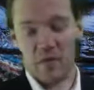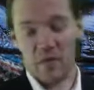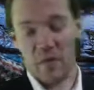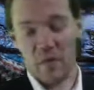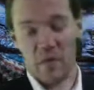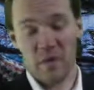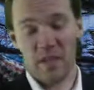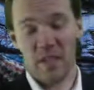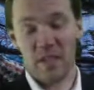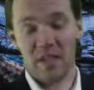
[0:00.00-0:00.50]

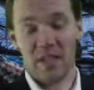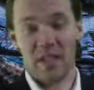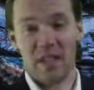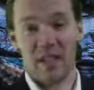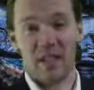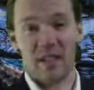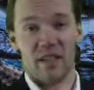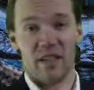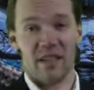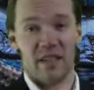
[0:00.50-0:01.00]
to result in
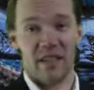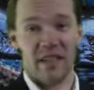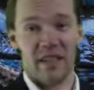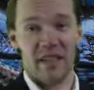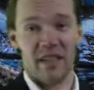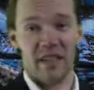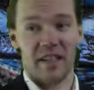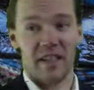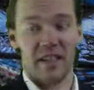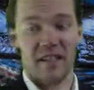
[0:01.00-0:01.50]

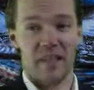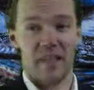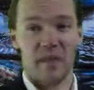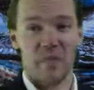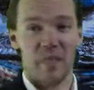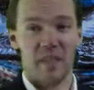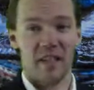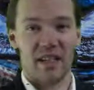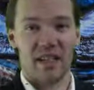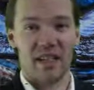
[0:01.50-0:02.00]
deceasing
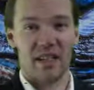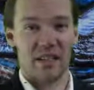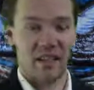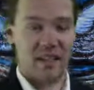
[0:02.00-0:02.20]
somebody or